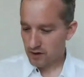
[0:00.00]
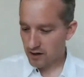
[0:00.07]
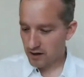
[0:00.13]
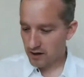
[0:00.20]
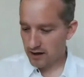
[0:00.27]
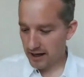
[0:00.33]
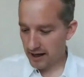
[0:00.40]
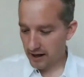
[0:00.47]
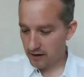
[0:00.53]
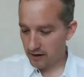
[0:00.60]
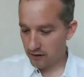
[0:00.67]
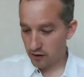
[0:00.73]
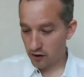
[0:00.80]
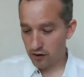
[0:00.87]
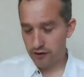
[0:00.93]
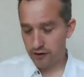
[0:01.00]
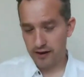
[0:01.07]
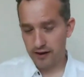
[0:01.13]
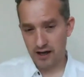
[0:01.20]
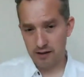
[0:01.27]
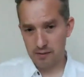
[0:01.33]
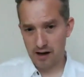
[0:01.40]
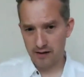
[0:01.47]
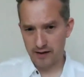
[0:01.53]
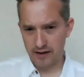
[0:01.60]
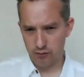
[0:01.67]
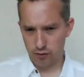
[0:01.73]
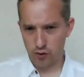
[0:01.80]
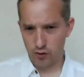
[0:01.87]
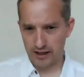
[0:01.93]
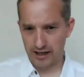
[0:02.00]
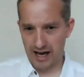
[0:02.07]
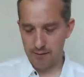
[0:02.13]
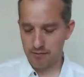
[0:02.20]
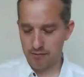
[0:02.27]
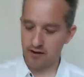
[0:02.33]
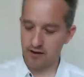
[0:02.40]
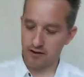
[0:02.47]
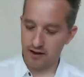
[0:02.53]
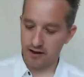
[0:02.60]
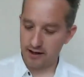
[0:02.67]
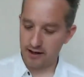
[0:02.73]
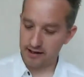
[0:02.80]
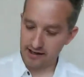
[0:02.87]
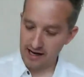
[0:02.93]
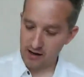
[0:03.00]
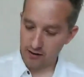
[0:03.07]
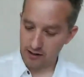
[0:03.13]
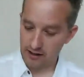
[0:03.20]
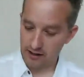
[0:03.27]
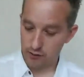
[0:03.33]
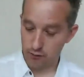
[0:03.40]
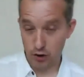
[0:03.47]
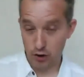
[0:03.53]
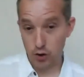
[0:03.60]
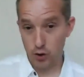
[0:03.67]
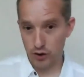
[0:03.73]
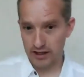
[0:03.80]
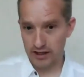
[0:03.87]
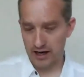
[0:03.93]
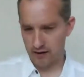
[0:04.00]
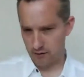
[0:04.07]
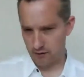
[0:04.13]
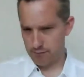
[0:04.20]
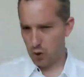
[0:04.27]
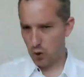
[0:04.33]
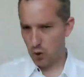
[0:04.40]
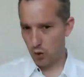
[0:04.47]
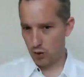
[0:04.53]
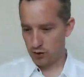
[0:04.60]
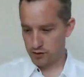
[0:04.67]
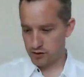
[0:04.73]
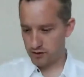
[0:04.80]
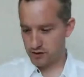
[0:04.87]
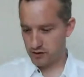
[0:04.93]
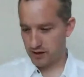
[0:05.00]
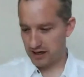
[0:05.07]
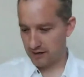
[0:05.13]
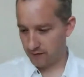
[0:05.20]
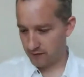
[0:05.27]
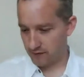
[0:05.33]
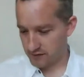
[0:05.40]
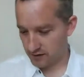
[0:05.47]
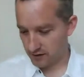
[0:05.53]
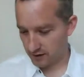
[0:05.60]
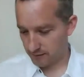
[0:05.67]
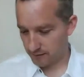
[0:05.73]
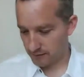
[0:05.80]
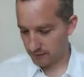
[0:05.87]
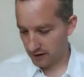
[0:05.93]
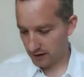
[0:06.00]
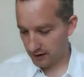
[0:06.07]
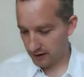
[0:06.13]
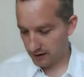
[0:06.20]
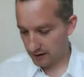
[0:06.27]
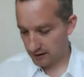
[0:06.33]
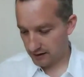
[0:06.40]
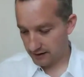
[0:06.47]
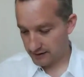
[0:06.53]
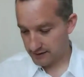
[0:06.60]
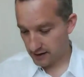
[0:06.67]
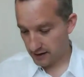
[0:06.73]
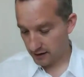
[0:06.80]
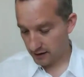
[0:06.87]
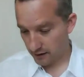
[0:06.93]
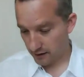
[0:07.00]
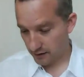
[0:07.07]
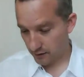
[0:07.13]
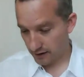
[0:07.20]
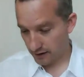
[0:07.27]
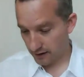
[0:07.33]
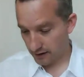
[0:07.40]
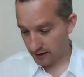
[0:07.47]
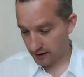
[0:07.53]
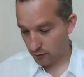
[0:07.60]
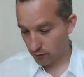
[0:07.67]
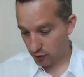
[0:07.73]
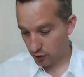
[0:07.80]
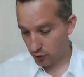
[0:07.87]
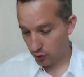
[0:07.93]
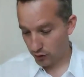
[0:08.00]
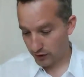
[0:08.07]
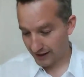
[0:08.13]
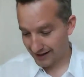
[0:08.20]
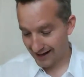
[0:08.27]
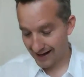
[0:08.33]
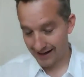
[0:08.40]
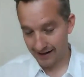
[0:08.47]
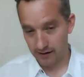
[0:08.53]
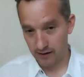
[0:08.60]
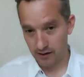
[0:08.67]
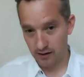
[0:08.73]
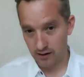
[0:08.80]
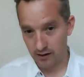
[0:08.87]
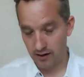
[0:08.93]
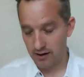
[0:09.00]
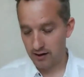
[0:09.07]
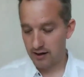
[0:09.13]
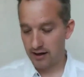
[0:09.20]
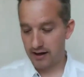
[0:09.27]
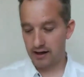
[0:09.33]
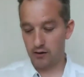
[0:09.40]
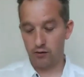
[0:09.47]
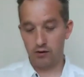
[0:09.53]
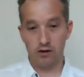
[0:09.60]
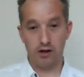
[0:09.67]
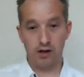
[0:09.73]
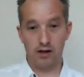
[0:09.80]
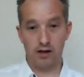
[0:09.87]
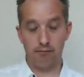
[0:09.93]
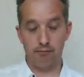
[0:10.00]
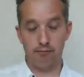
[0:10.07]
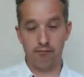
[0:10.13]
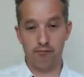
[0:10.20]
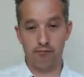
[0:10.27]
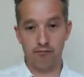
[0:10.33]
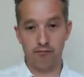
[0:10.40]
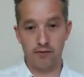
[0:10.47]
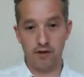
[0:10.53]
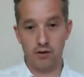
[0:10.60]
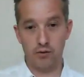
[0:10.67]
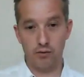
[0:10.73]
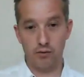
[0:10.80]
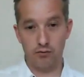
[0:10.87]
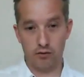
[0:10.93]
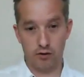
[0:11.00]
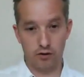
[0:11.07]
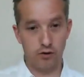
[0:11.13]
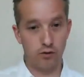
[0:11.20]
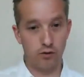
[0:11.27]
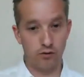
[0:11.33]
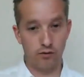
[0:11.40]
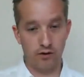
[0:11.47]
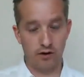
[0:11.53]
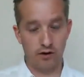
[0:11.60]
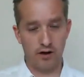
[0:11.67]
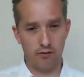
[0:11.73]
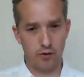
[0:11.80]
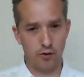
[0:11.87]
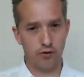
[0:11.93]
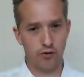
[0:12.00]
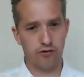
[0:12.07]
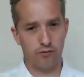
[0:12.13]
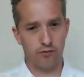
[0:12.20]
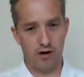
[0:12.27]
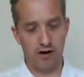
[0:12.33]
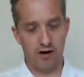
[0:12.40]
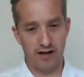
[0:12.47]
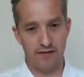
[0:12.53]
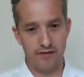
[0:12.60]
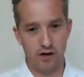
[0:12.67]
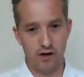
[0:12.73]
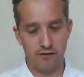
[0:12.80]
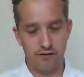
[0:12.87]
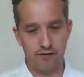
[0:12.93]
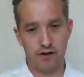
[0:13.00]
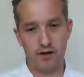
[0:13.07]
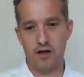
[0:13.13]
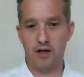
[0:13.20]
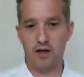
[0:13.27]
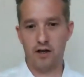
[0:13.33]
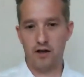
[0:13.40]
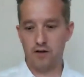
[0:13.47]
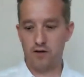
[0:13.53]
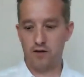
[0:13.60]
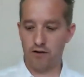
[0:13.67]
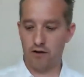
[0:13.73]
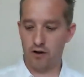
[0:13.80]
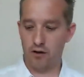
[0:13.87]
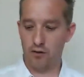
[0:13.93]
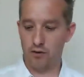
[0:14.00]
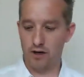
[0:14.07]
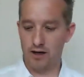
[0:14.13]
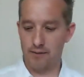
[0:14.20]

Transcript: here, the good thing about these recording apps is that I can now click the record again. It's paused, so I haven't clicked done. So I can click record again, and it will record from where I've left off. So